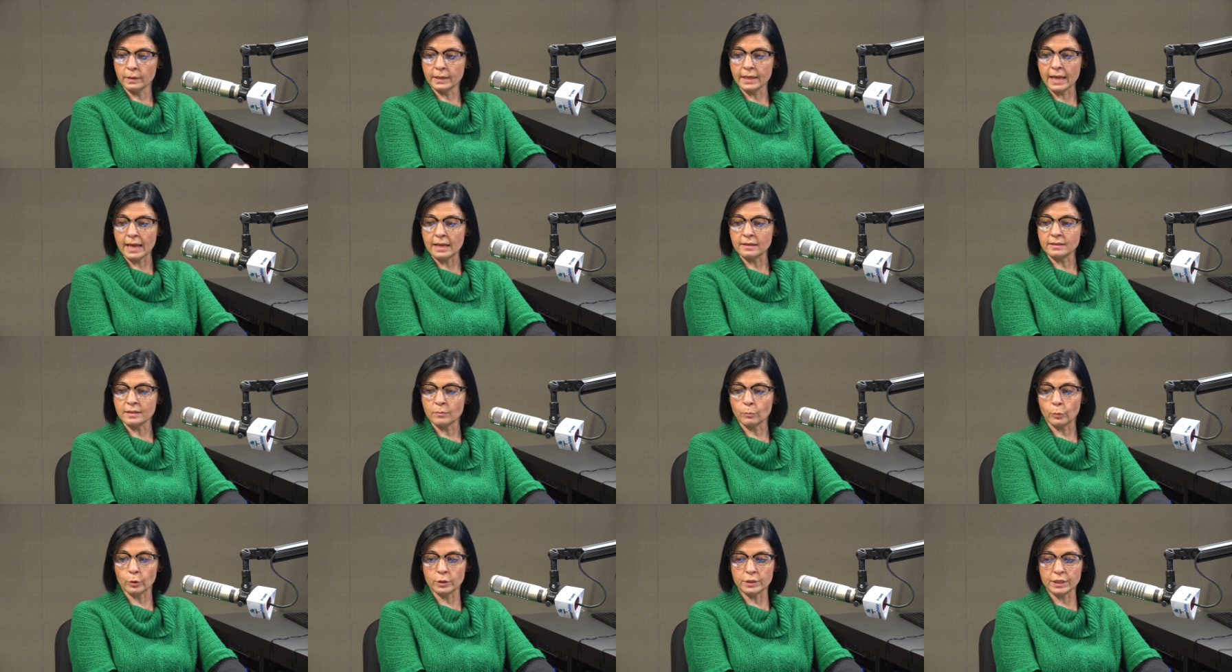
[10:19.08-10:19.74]

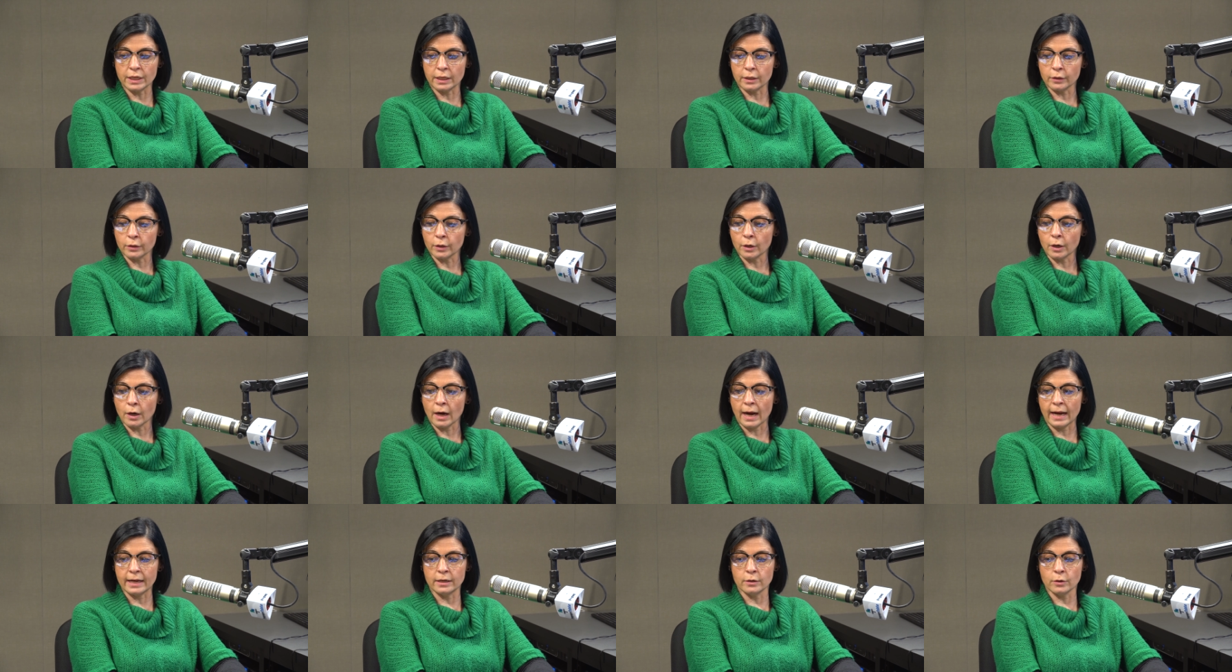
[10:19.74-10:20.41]
case in
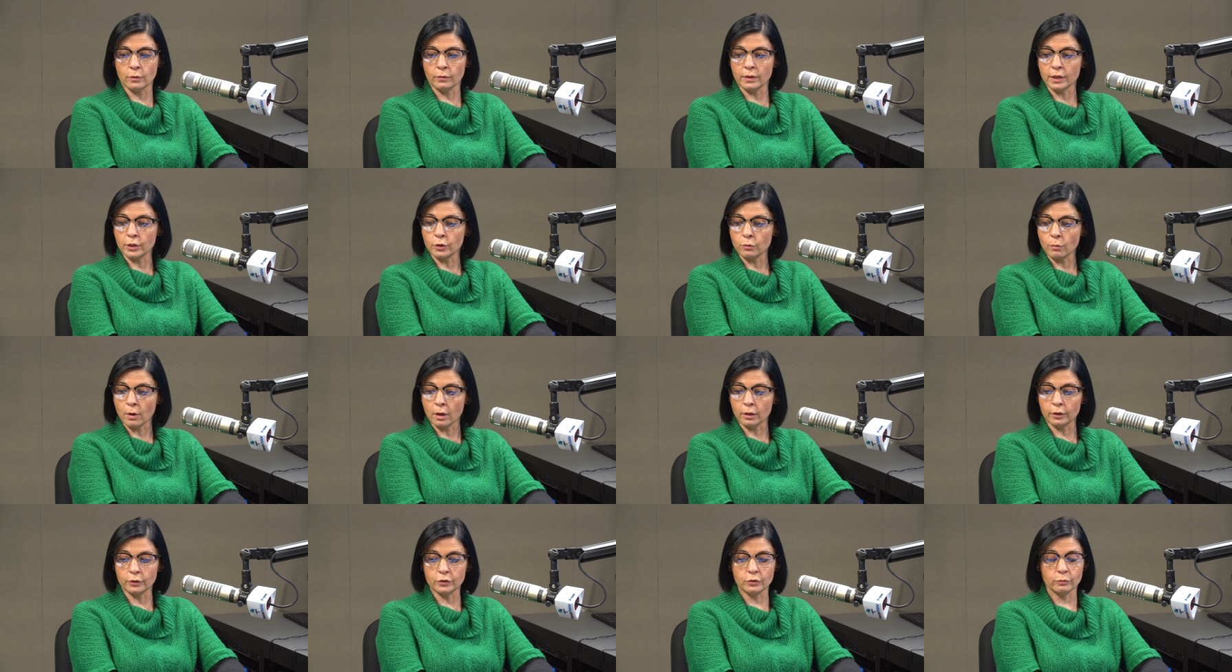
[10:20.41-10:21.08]
particular i know that you
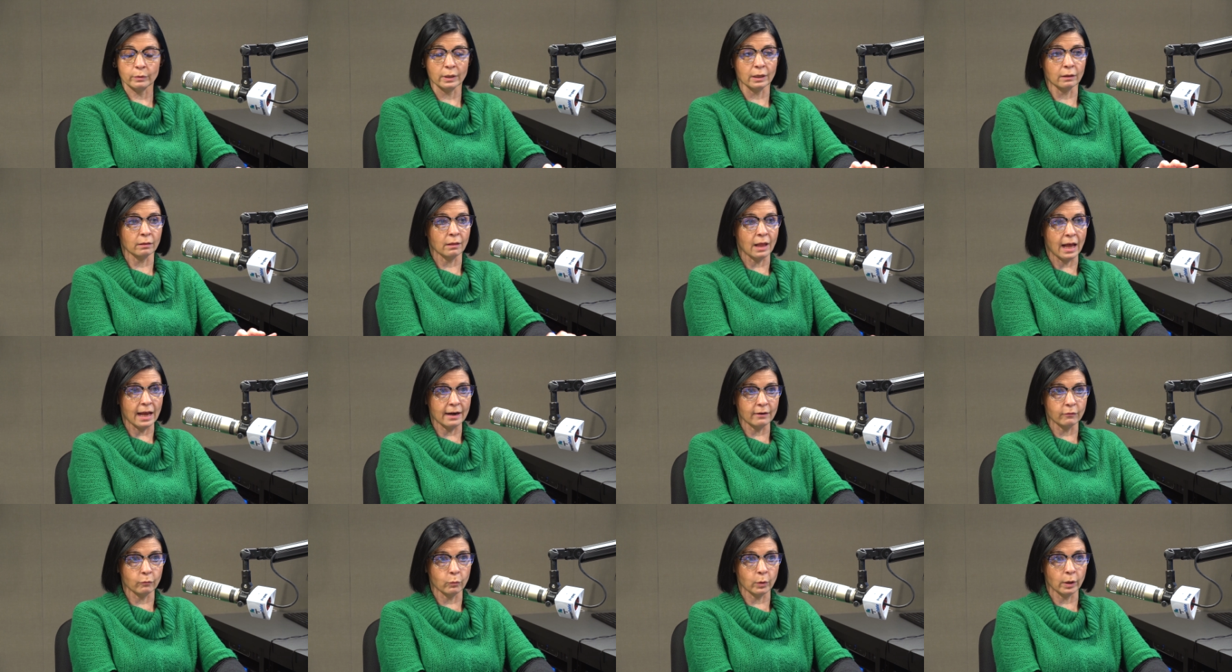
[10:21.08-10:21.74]
all are doing a
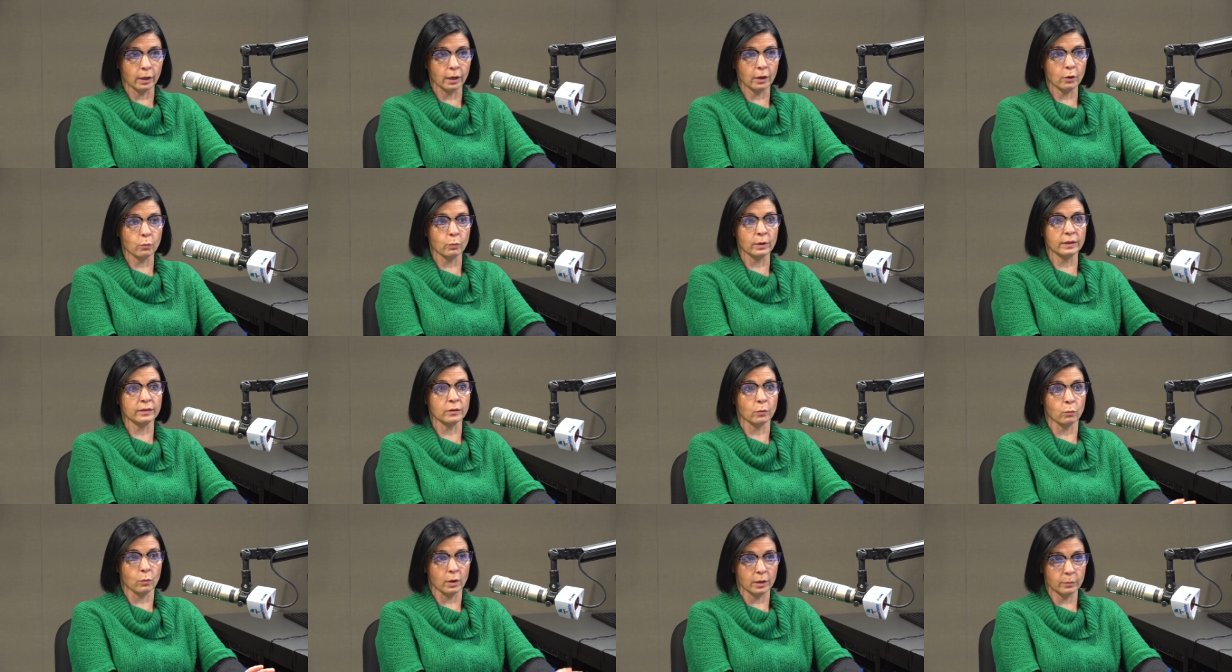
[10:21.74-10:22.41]
lot of work
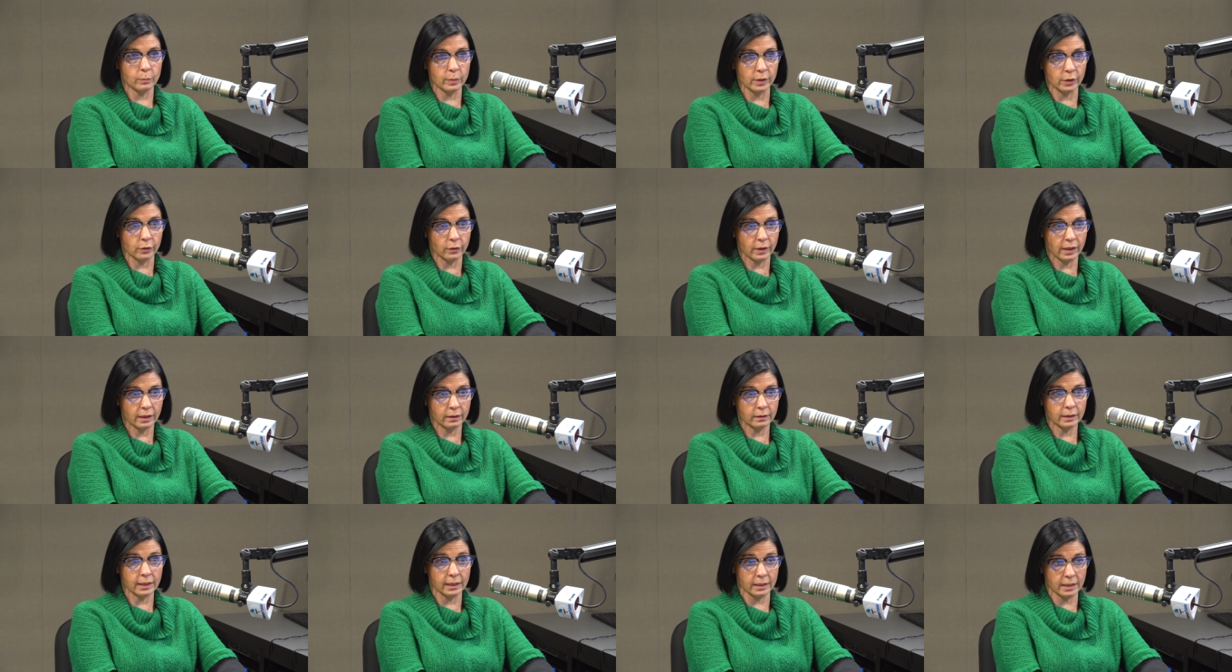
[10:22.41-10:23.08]
with the one pill
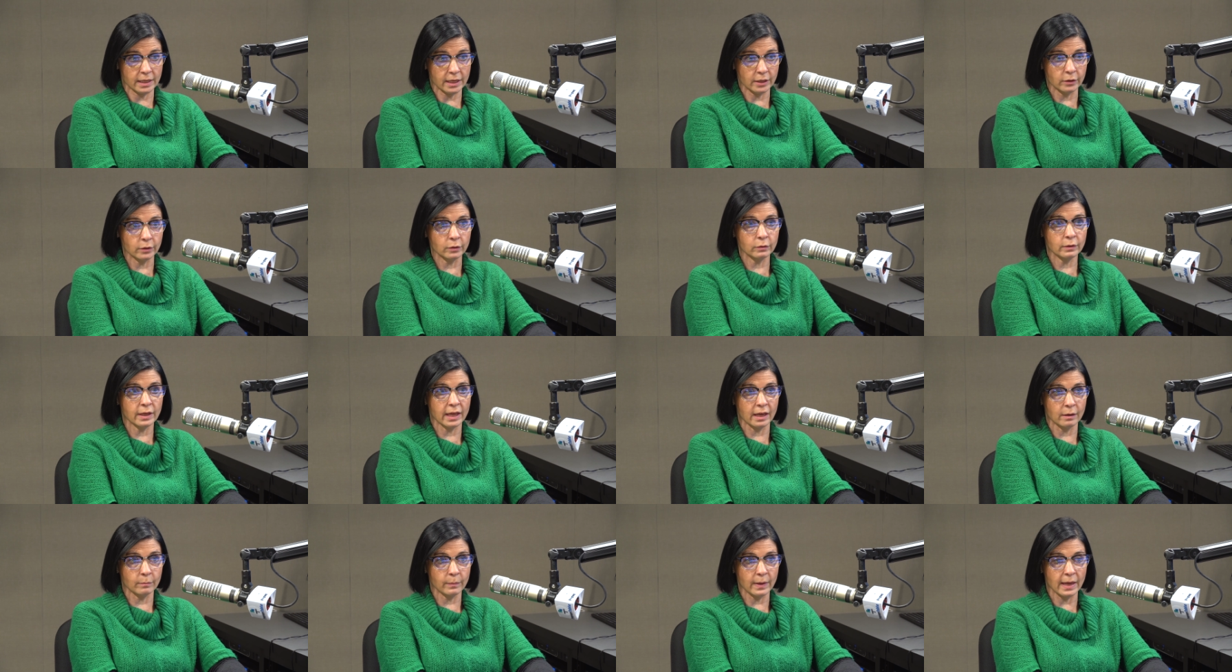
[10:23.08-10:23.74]
can kill
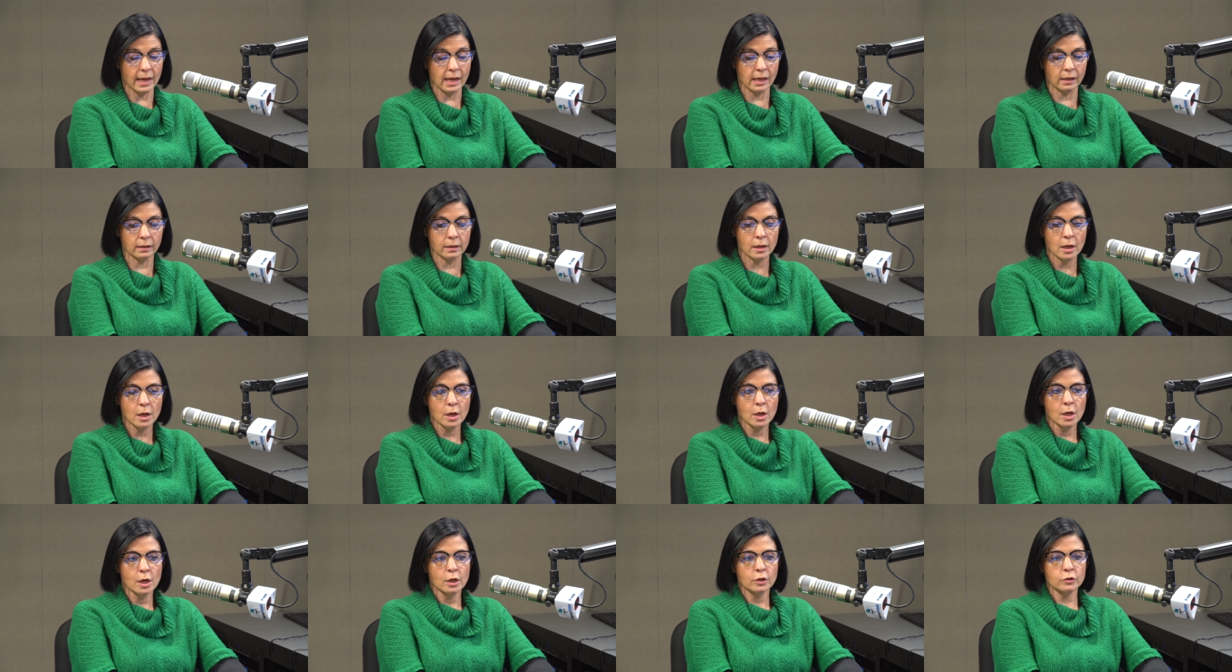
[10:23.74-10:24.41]
campaign
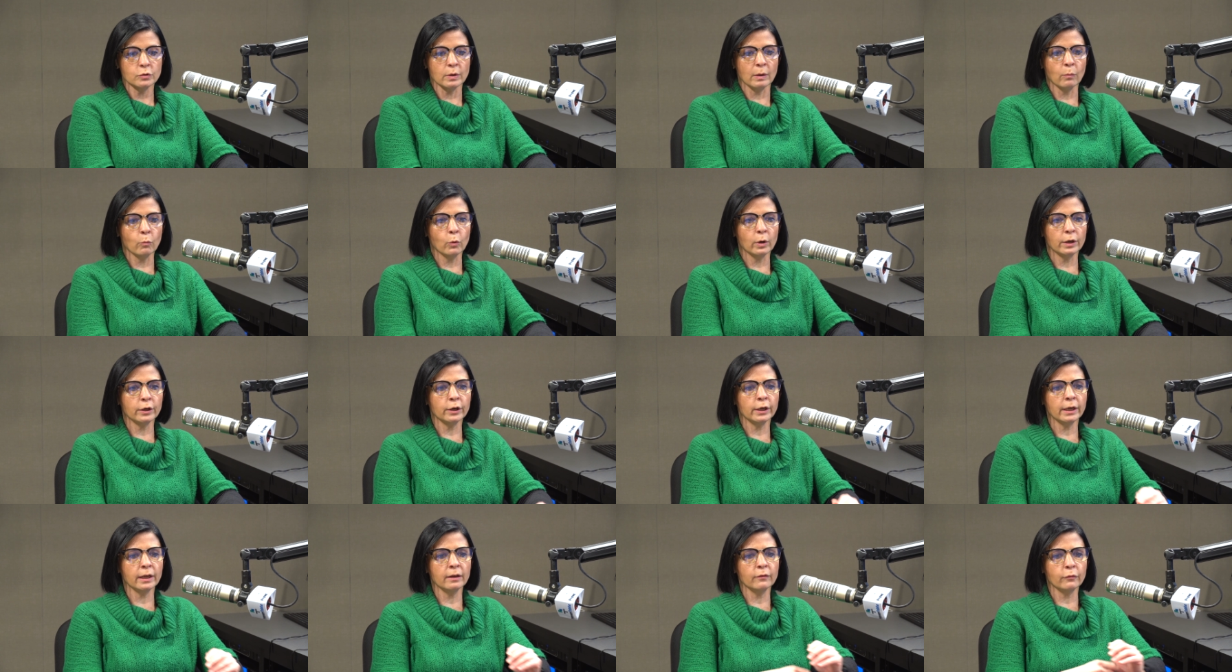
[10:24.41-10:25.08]
so i'm
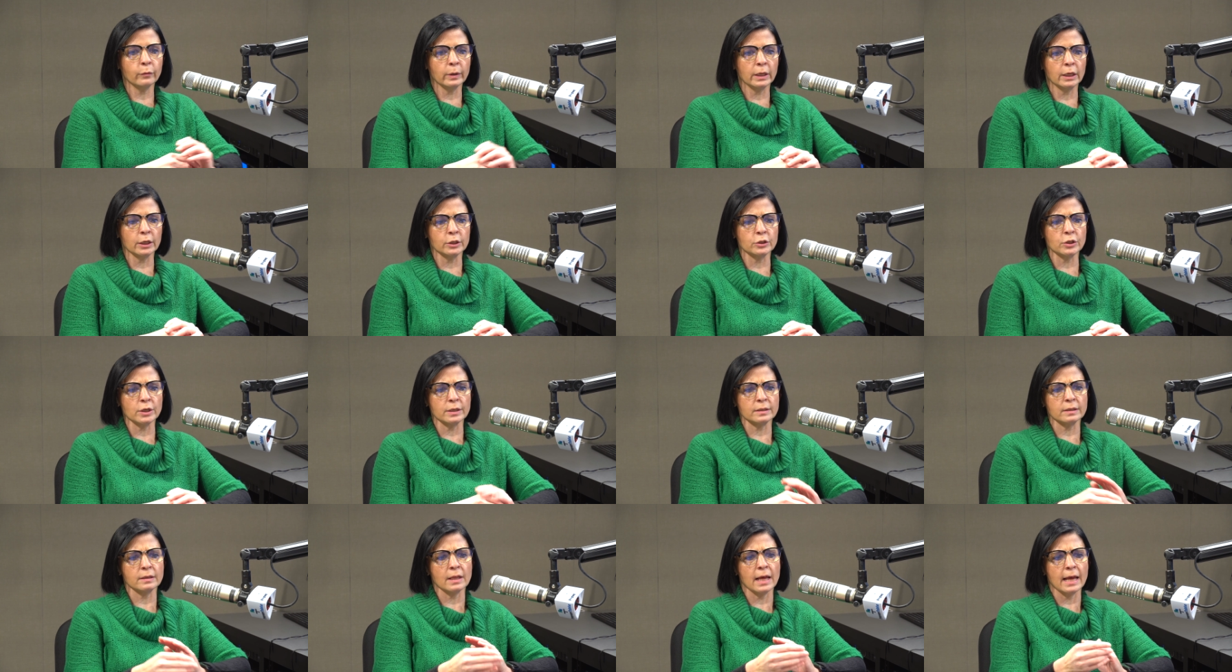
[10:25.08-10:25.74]
wondering if we could
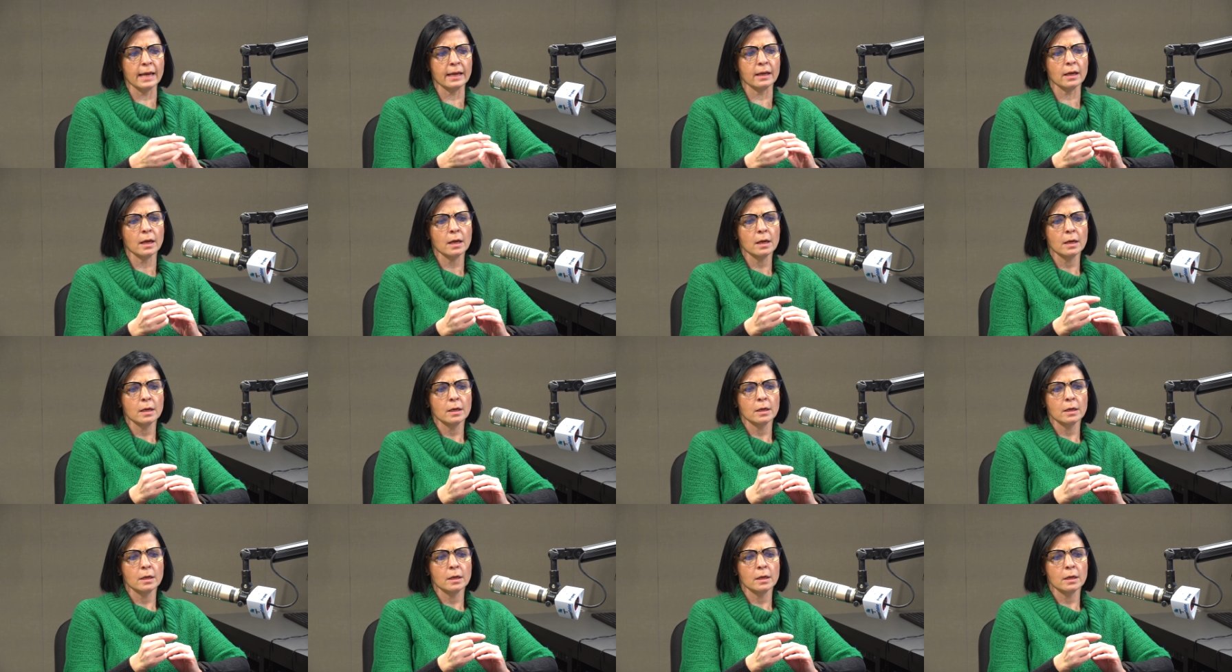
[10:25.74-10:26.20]
just like